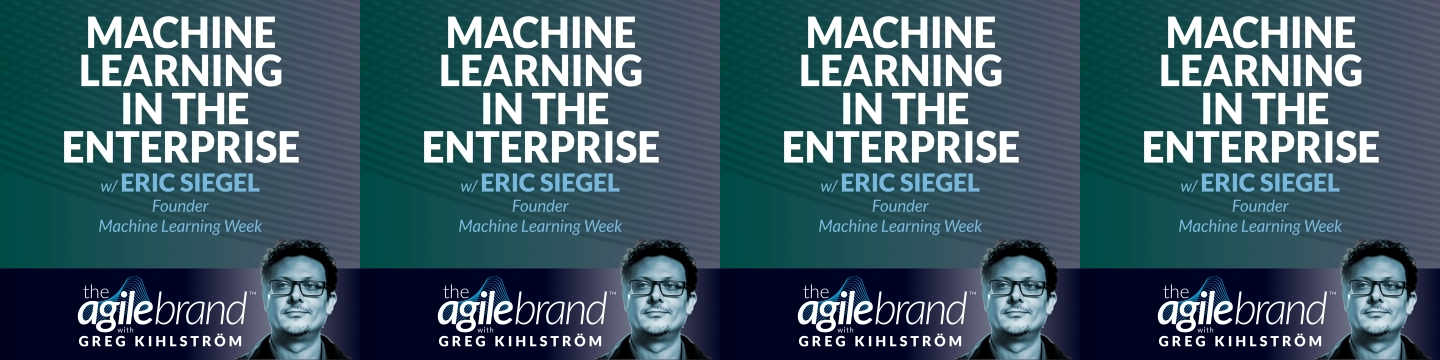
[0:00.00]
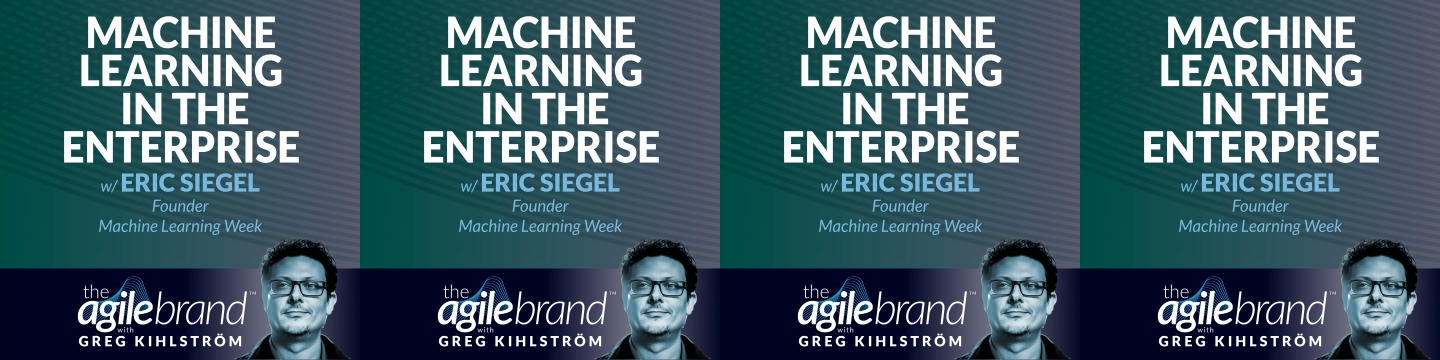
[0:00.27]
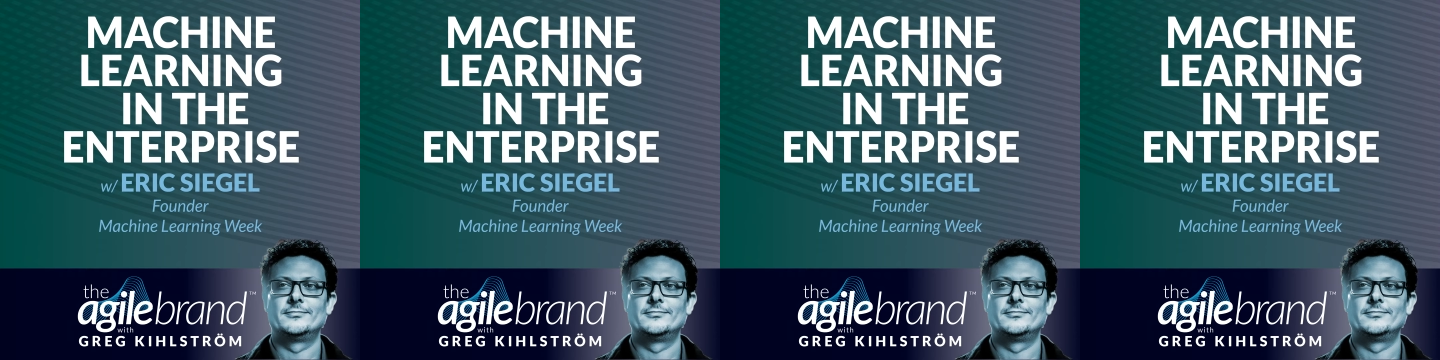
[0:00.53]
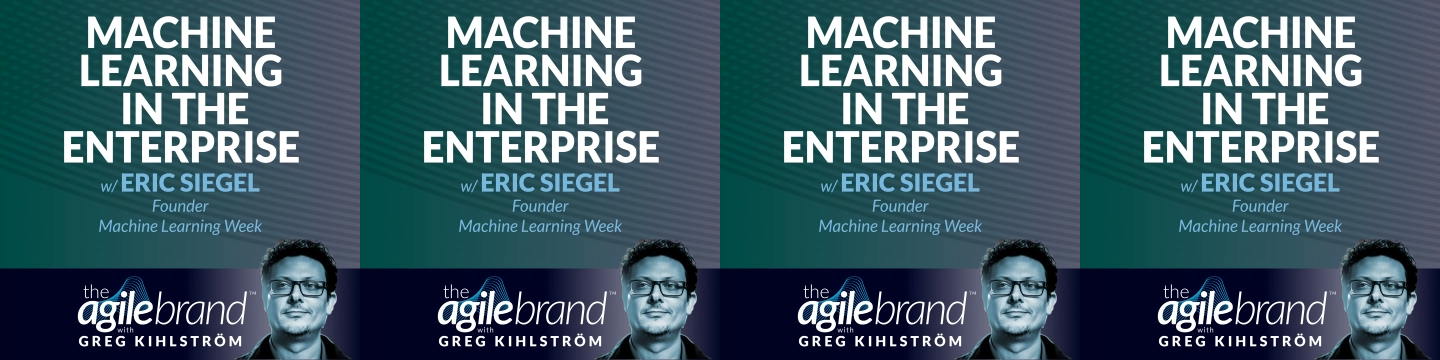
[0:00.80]

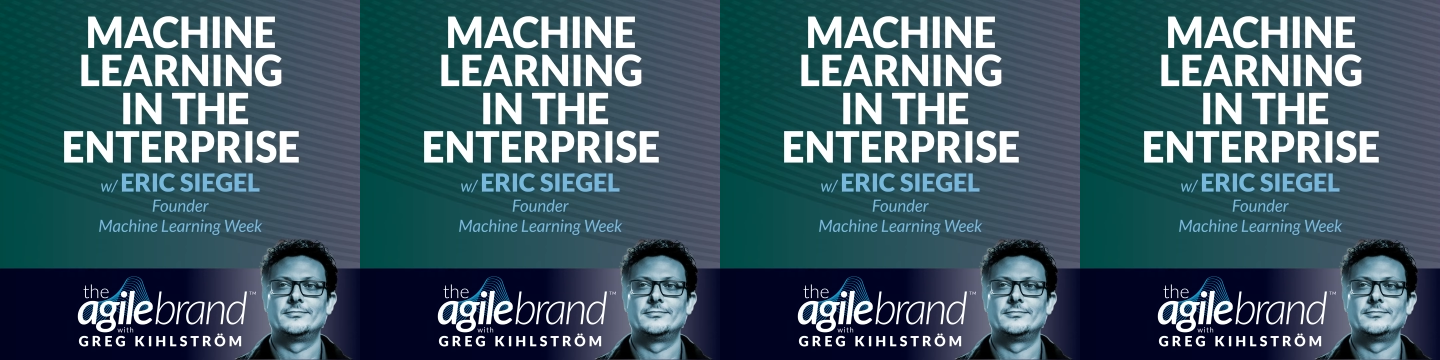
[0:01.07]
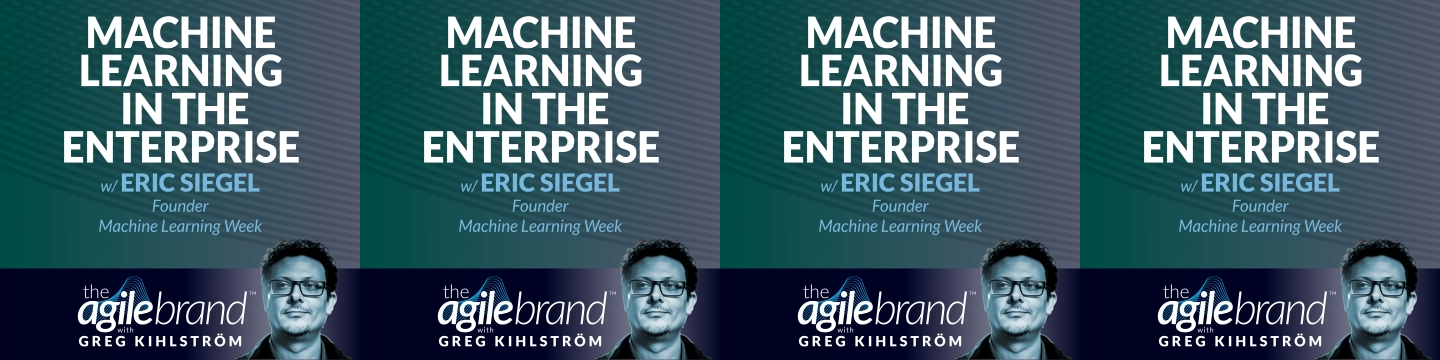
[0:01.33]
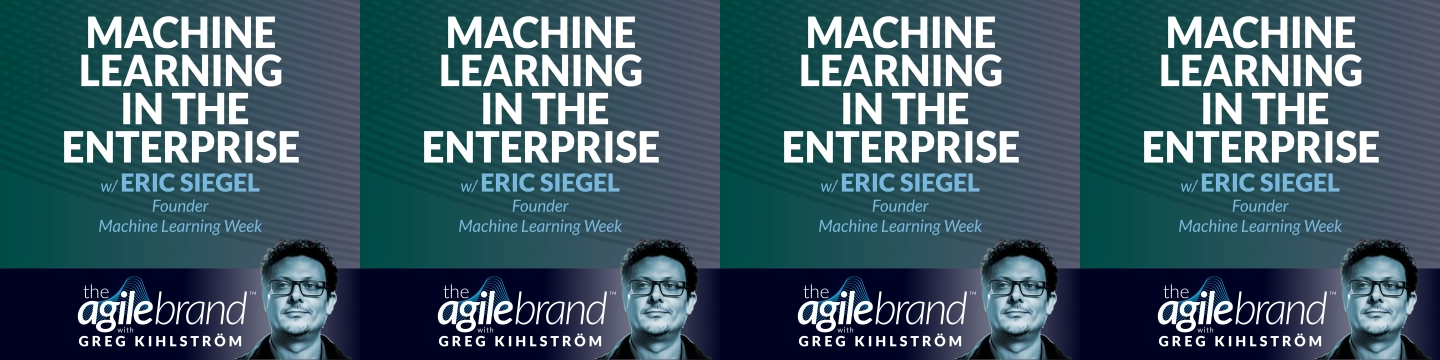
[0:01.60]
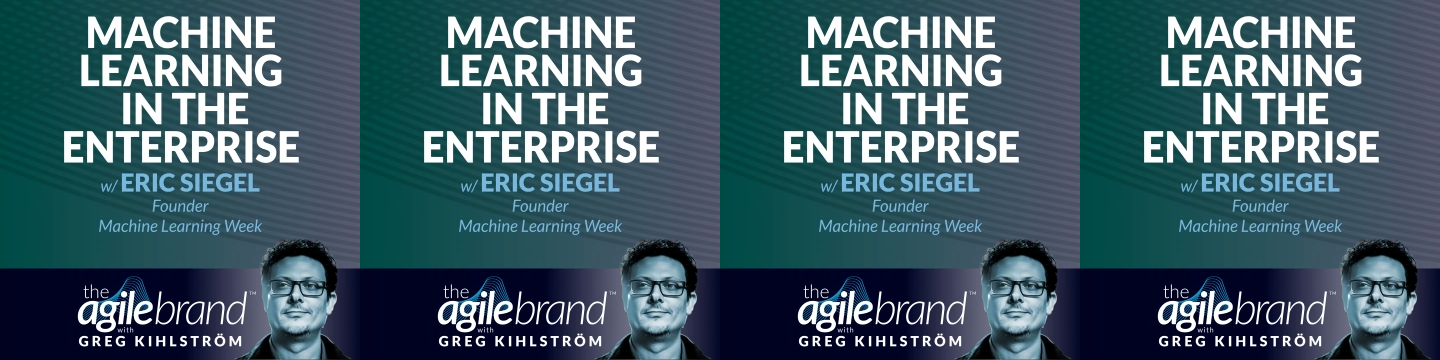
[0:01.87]

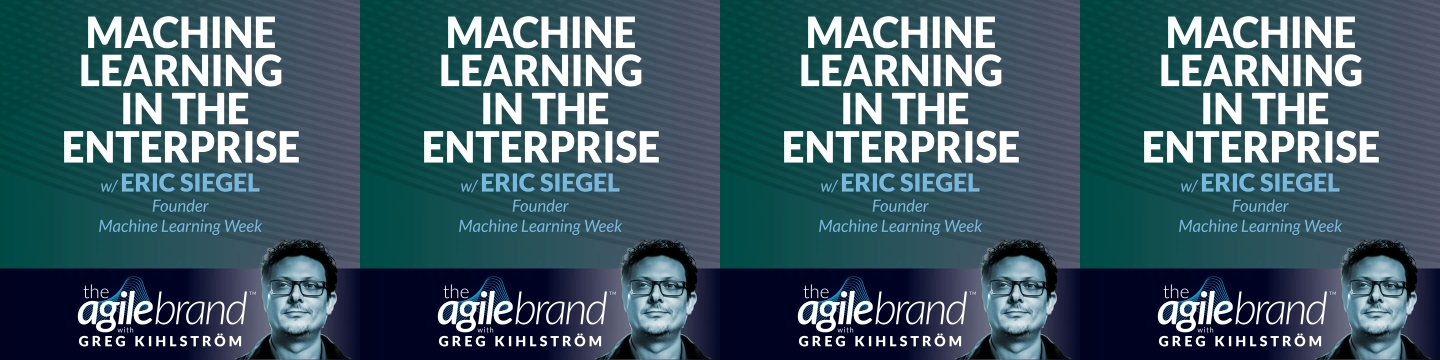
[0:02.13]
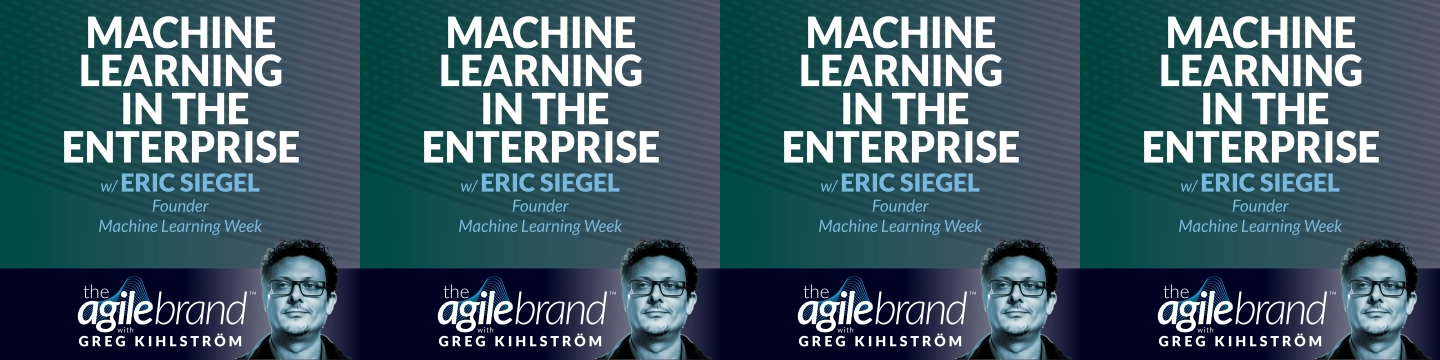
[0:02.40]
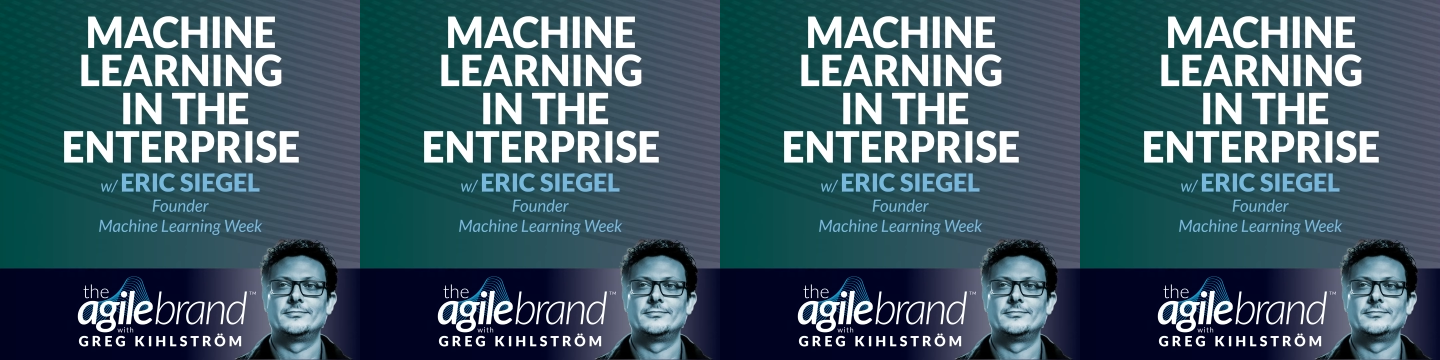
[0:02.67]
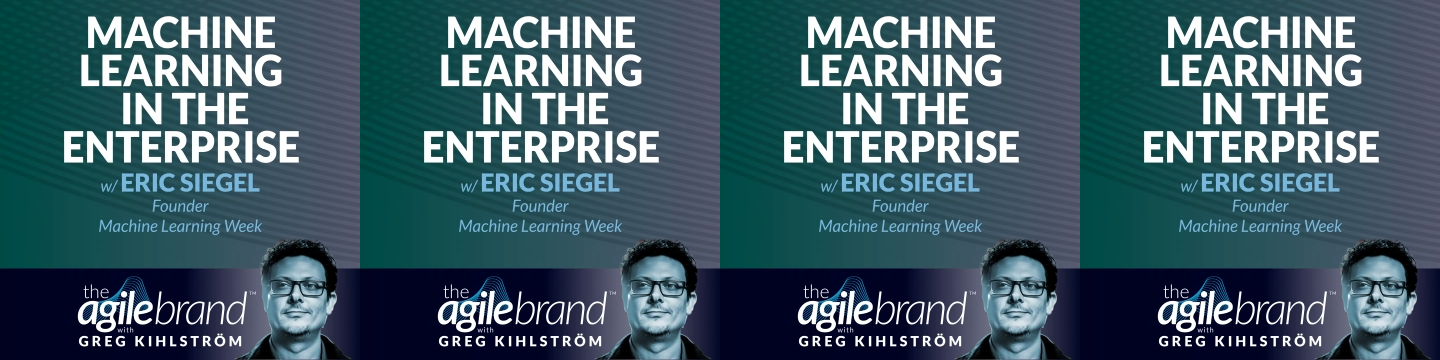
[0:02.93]

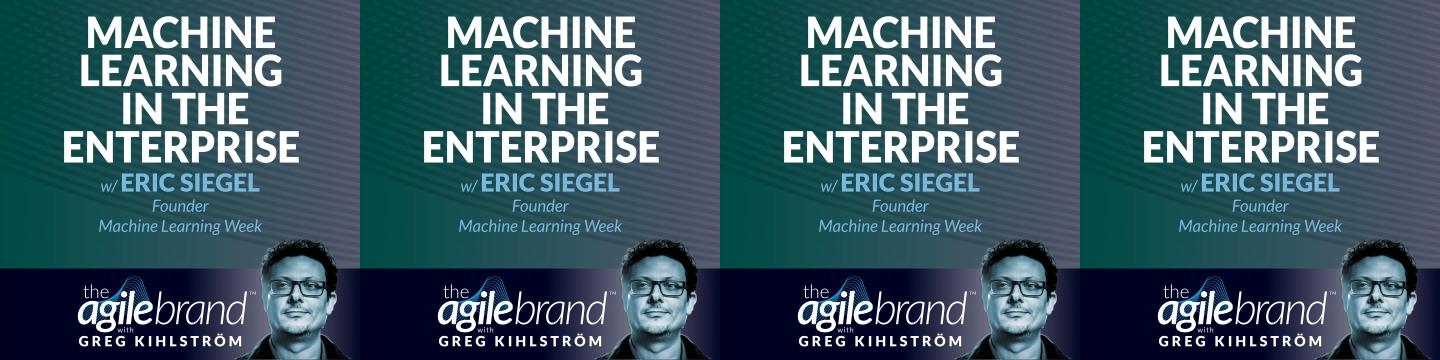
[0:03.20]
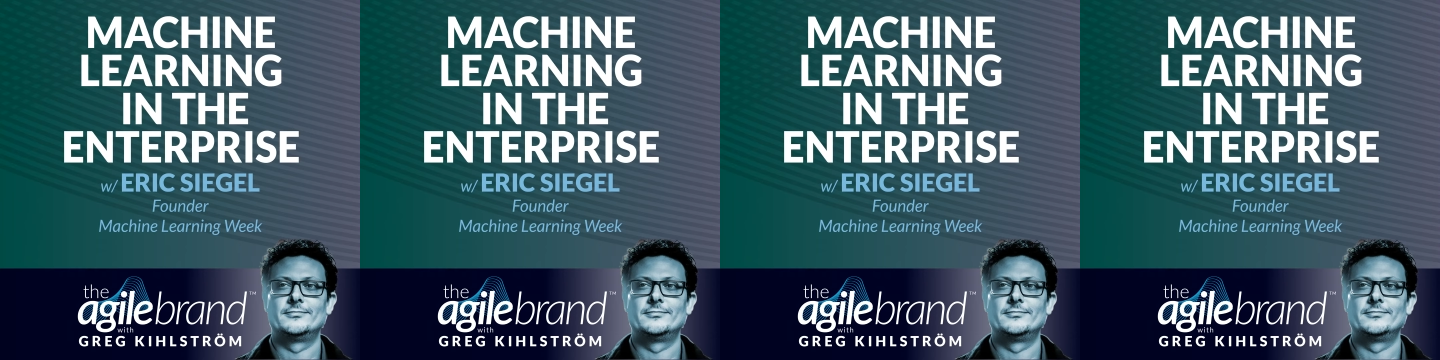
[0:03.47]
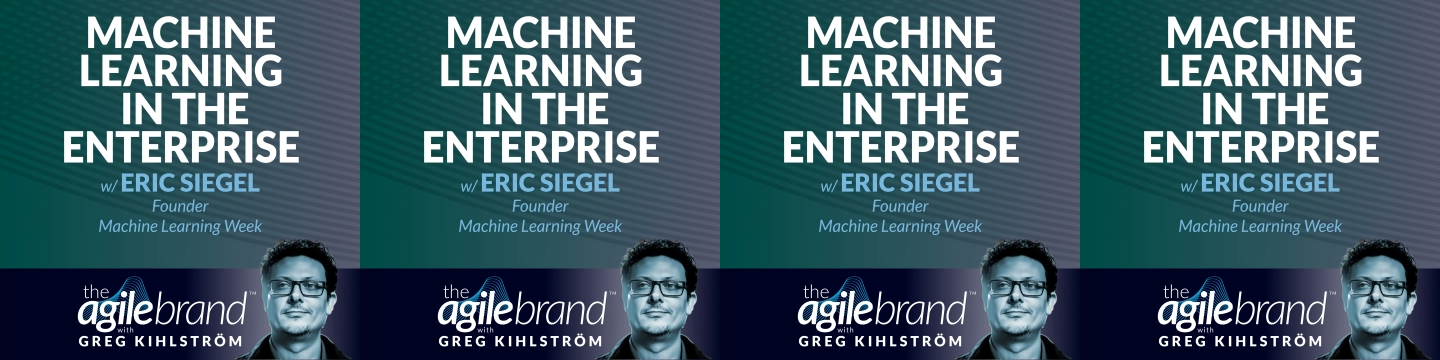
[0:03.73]
(no lip movement)